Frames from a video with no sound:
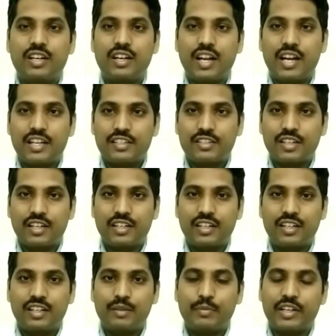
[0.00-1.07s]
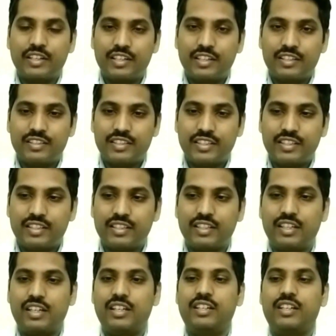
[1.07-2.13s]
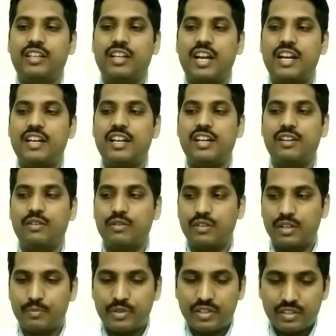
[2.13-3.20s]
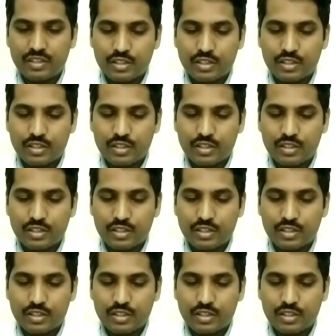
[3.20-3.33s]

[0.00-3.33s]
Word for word: It lasts until the pregnancy uh, and it the,